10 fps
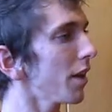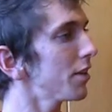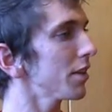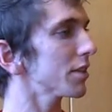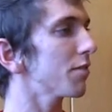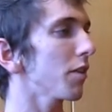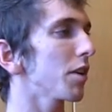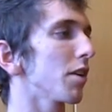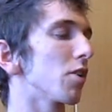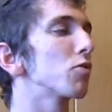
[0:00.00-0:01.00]
Gating is a
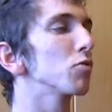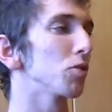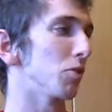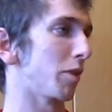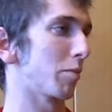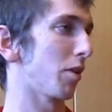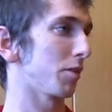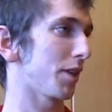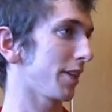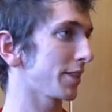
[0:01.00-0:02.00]
very groovy
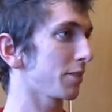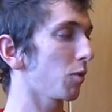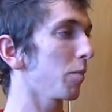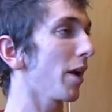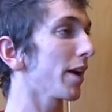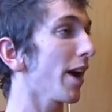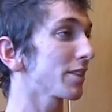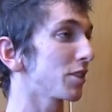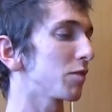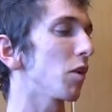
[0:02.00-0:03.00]
process, whereby
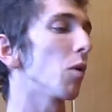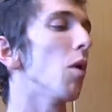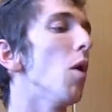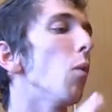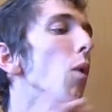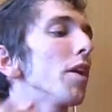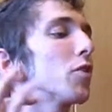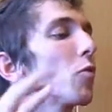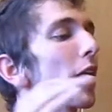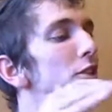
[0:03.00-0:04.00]
gases flow
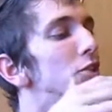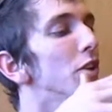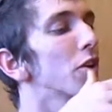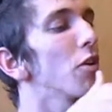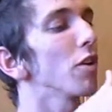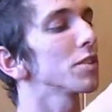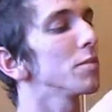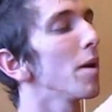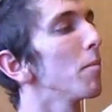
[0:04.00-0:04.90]
one direction across the